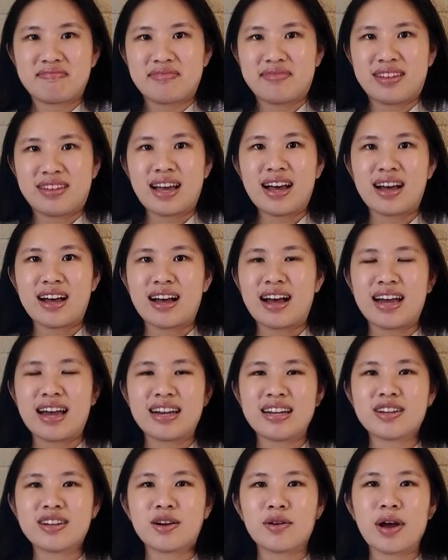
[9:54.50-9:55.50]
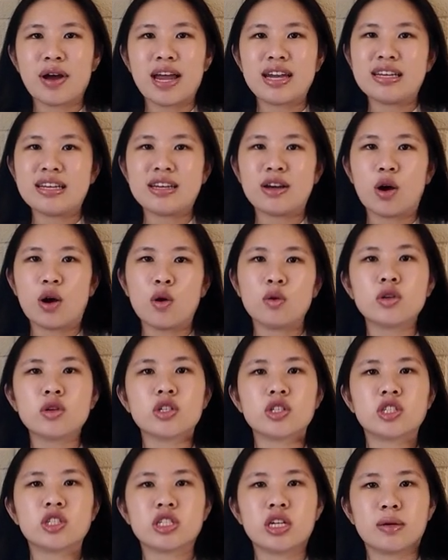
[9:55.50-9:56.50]
yeah, I didn't know any
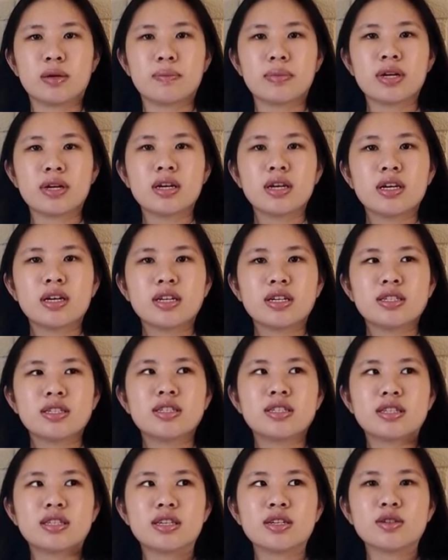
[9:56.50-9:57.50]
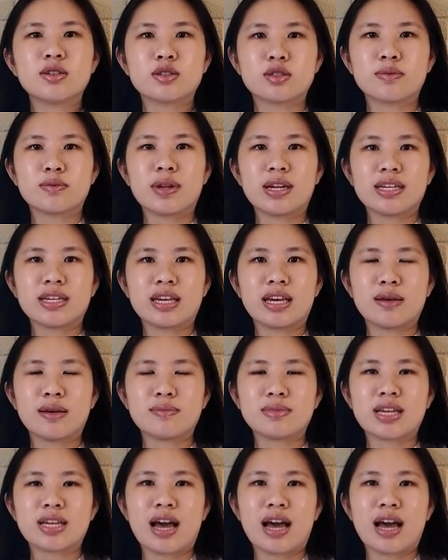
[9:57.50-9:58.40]
ownership skills when it came to